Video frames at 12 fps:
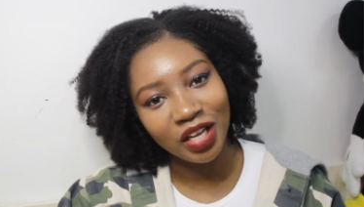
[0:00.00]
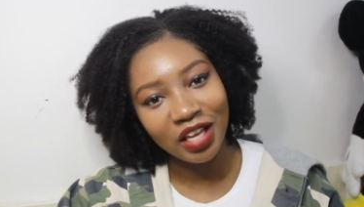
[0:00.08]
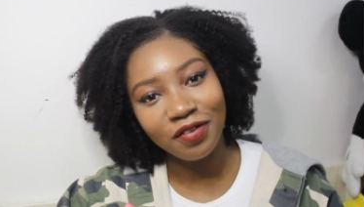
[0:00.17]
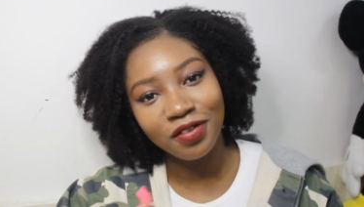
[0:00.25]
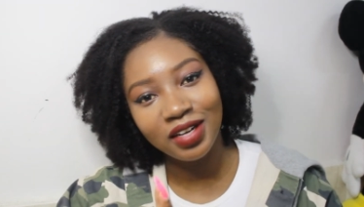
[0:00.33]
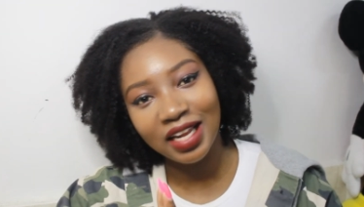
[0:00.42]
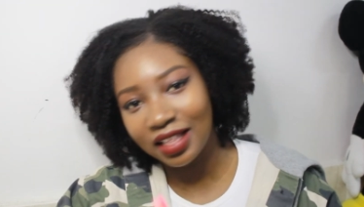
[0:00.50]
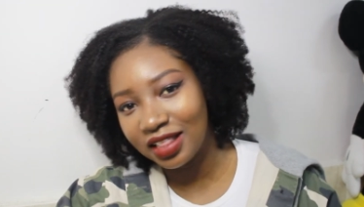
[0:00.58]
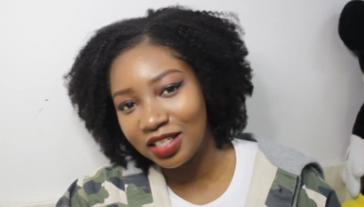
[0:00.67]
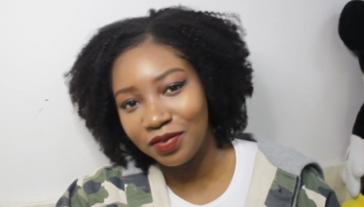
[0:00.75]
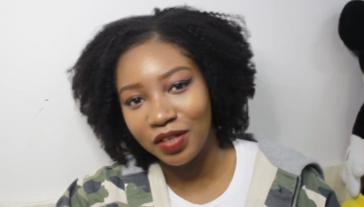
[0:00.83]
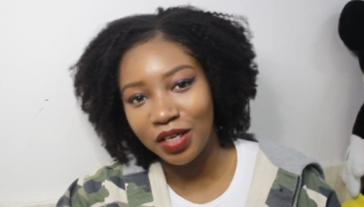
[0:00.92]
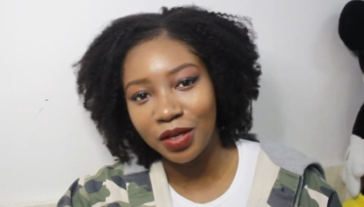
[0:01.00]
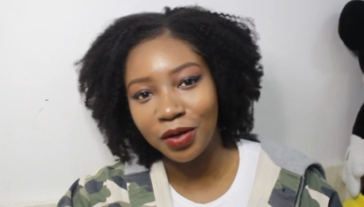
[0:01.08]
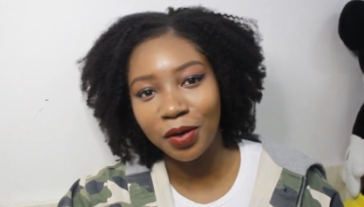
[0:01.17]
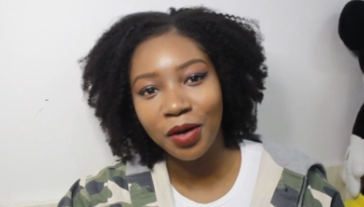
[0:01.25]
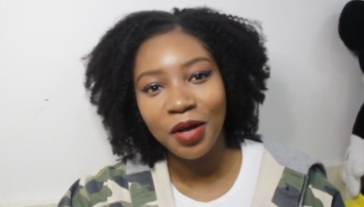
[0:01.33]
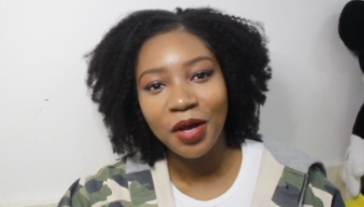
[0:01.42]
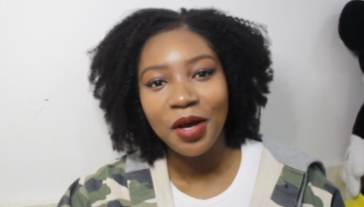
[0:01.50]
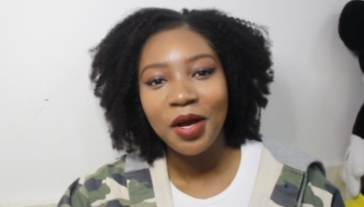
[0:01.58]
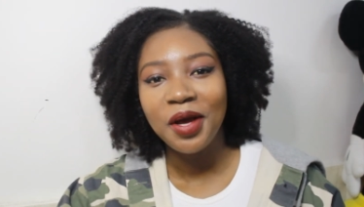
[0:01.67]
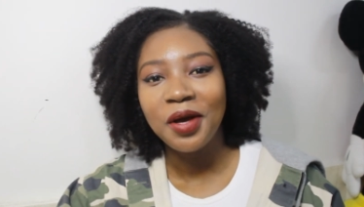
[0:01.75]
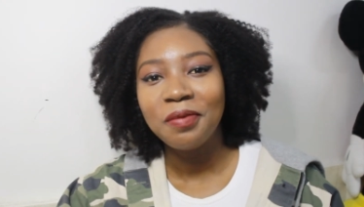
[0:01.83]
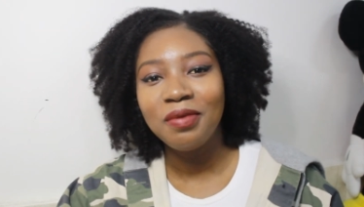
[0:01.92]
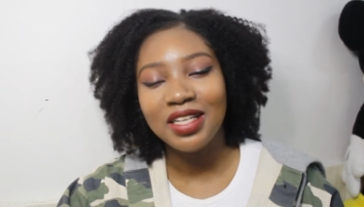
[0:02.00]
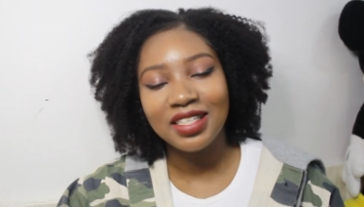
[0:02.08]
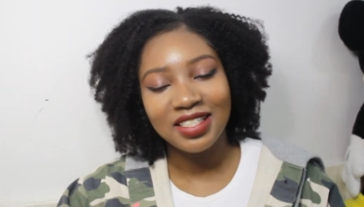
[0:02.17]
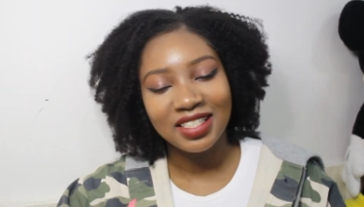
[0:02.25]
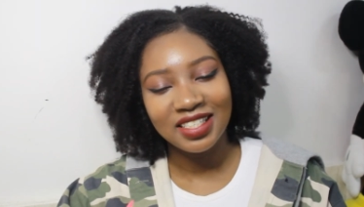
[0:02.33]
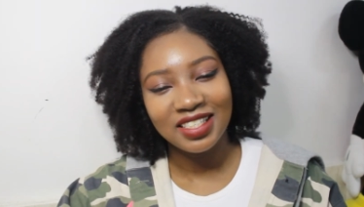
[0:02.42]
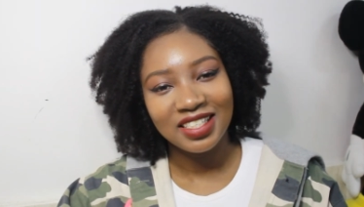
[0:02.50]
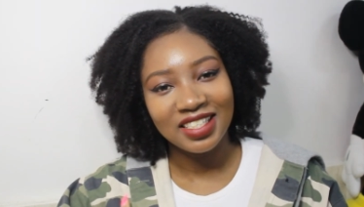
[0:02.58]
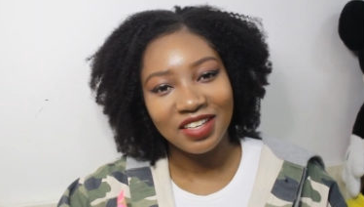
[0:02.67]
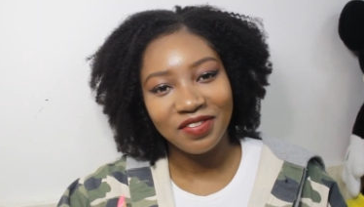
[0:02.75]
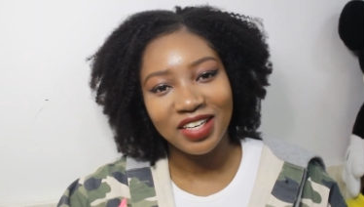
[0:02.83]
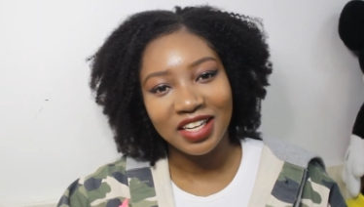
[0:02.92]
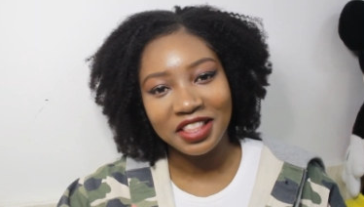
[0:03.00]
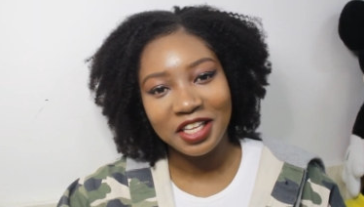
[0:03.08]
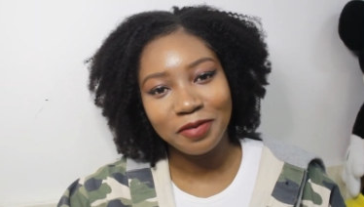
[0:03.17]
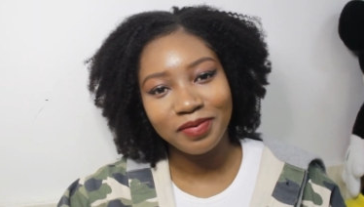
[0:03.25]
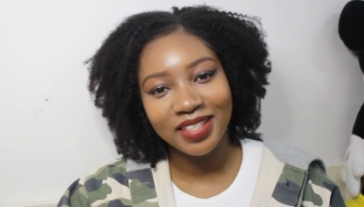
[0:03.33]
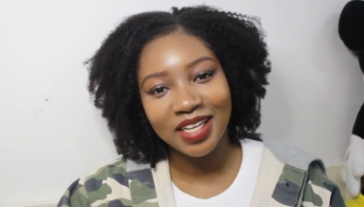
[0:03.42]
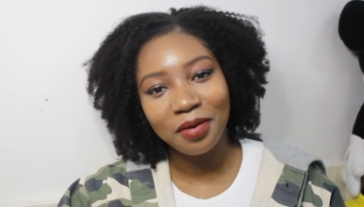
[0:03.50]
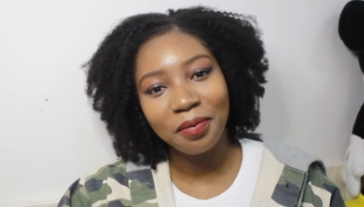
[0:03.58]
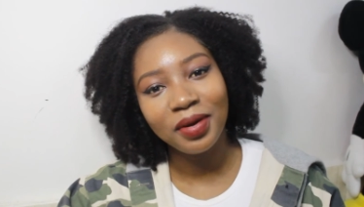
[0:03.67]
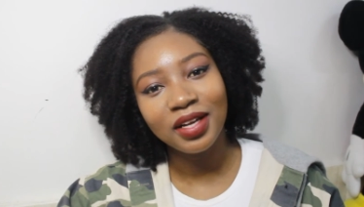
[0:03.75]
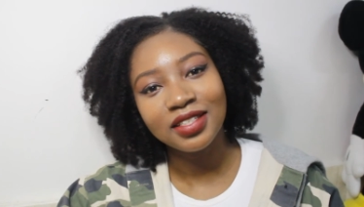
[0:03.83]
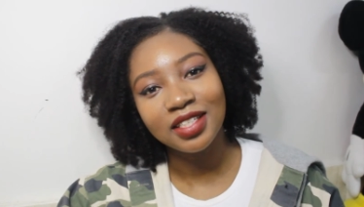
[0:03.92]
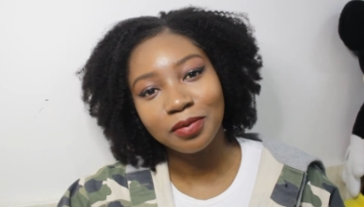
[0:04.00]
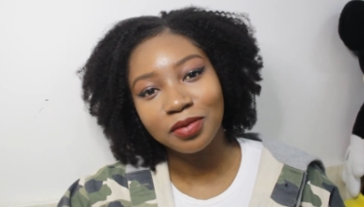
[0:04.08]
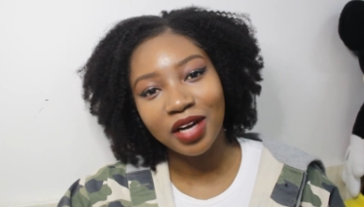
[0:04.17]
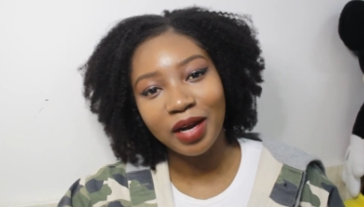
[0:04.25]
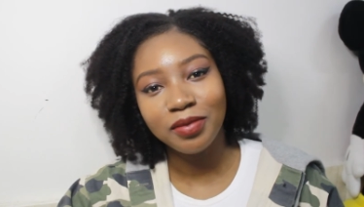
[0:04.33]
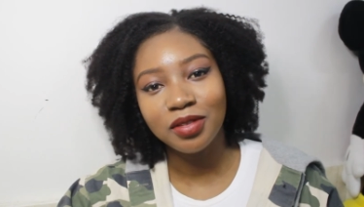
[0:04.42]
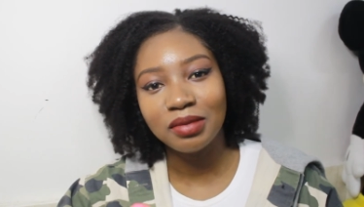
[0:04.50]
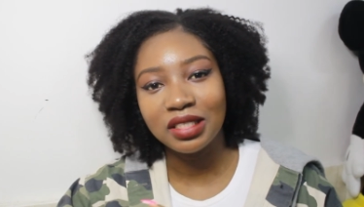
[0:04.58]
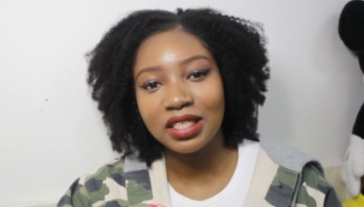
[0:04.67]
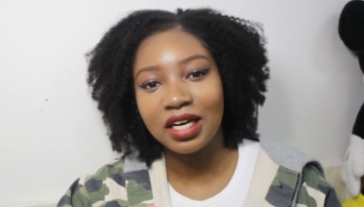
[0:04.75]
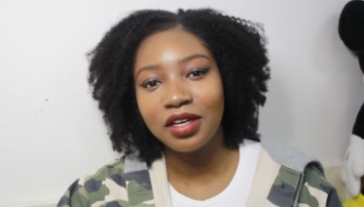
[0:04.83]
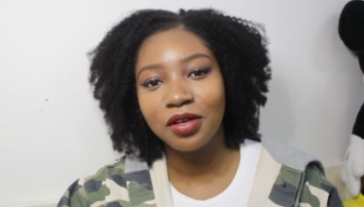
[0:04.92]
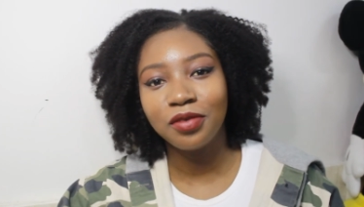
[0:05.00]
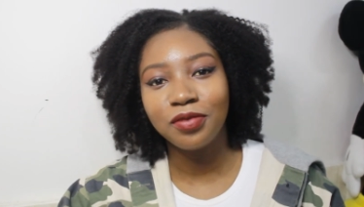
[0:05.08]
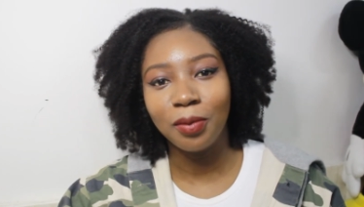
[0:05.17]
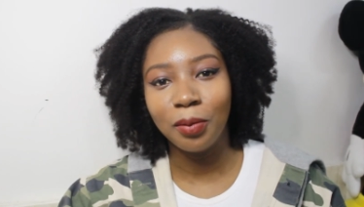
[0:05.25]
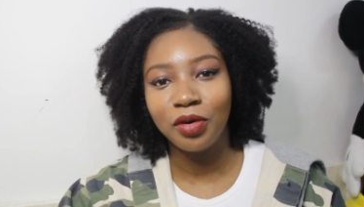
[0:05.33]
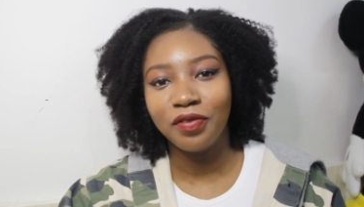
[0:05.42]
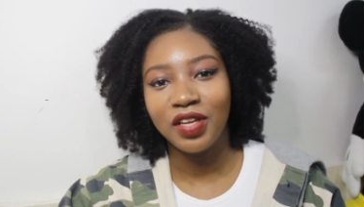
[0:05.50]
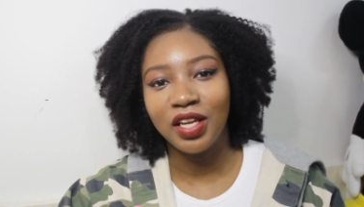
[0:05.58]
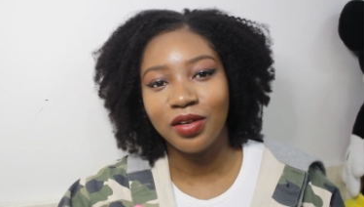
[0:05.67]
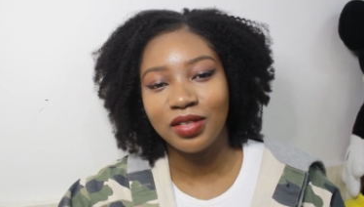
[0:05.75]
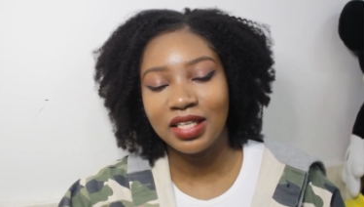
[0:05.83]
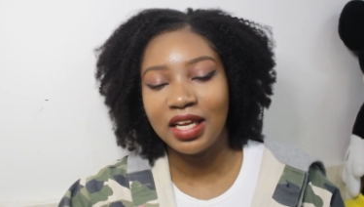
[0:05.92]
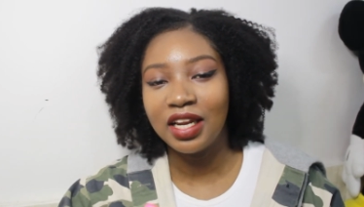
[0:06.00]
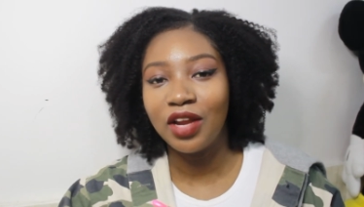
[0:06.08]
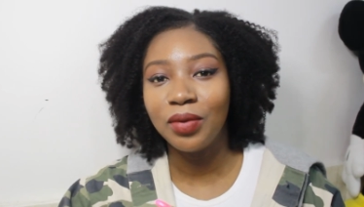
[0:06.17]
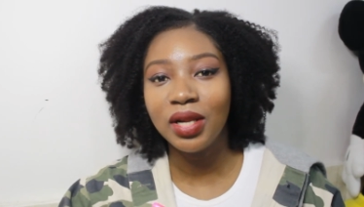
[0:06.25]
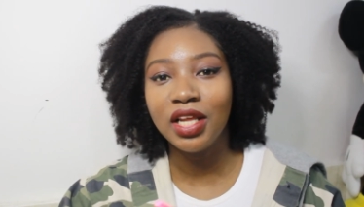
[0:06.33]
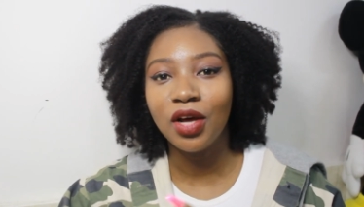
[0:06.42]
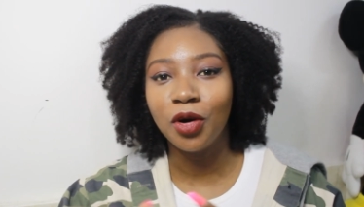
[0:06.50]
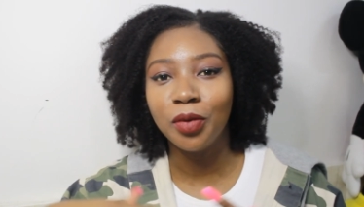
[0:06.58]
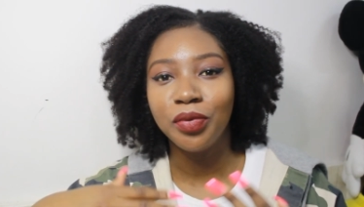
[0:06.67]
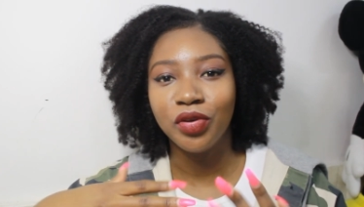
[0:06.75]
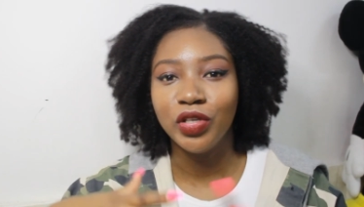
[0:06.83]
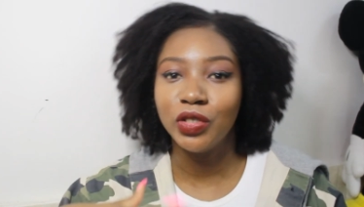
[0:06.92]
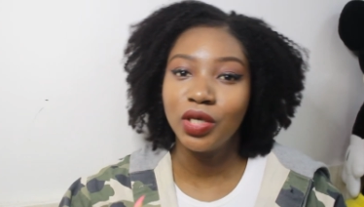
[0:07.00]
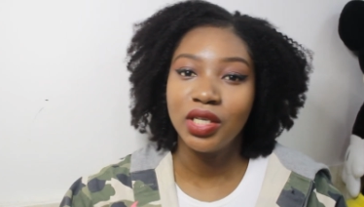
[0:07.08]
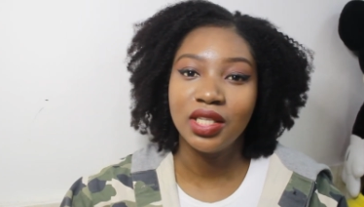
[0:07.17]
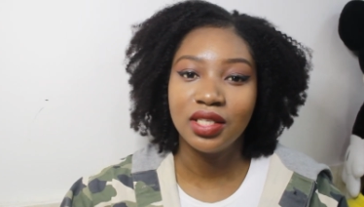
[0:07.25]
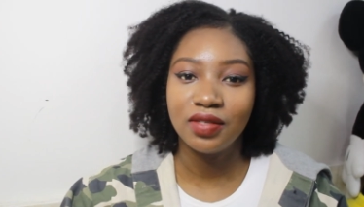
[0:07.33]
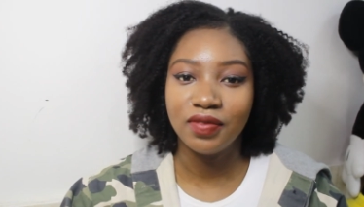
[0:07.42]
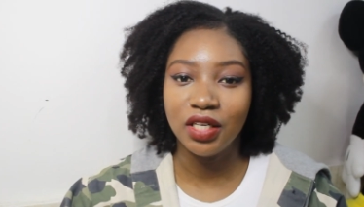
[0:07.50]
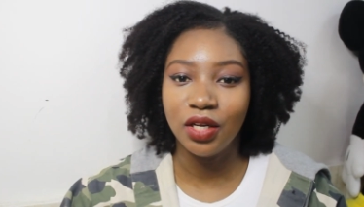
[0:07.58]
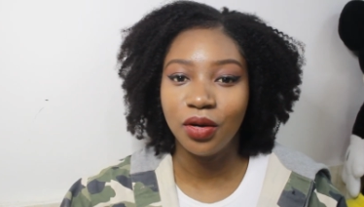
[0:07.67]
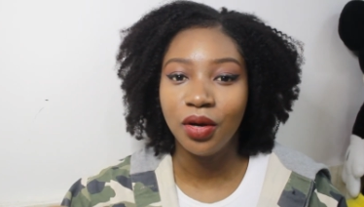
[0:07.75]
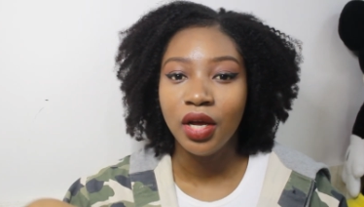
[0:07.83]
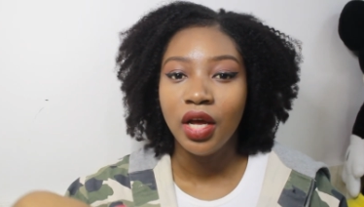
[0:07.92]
If you like this video, please give it a thumbs up subscribe to my channel for more videos and i really hope you enjoyed this video